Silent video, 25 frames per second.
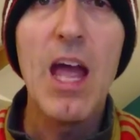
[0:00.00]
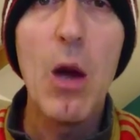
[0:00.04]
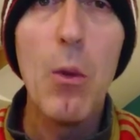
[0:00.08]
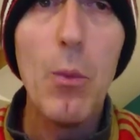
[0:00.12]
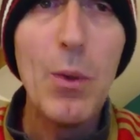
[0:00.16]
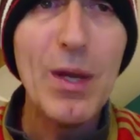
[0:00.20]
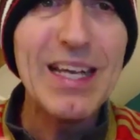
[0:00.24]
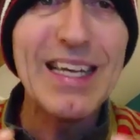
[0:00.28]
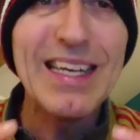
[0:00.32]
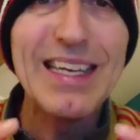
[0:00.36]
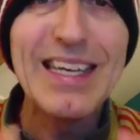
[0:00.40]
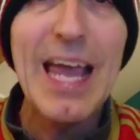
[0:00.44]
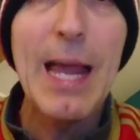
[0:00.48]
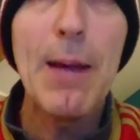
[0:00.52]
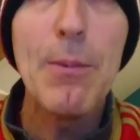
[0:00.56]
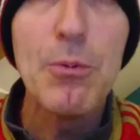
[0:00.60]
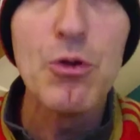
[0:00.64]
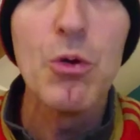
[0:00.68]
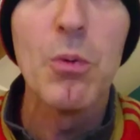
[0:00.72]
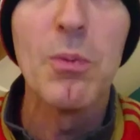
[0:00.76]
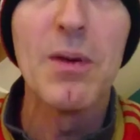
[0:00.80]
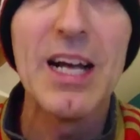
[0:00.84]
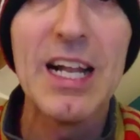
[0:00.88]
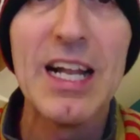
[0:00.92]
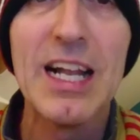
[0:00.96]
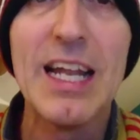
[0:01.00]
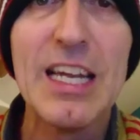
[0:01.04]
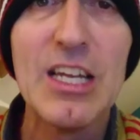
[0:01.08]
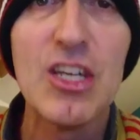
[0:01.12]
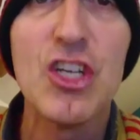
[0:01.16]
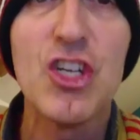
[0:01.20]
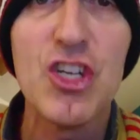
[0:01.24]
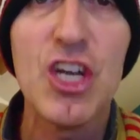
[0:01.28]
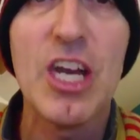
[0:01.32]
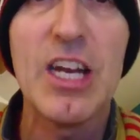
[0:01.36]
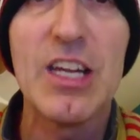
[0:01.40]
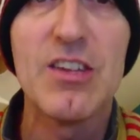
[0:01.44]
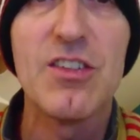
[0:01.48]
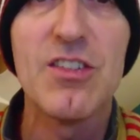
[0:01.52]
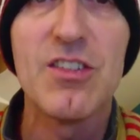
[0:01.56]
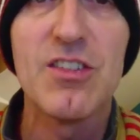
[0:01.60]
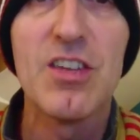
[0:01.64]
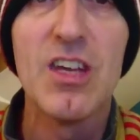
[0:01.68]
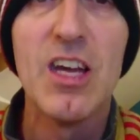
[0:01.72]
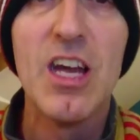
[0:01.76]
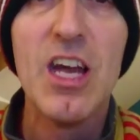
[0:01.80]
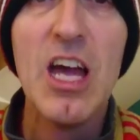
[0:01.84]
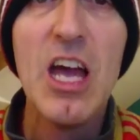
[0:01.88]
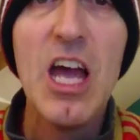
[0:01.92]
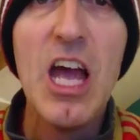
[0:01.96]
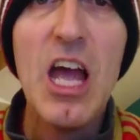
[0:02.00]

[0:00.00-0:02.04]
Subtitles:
And we can keep some clean sheets.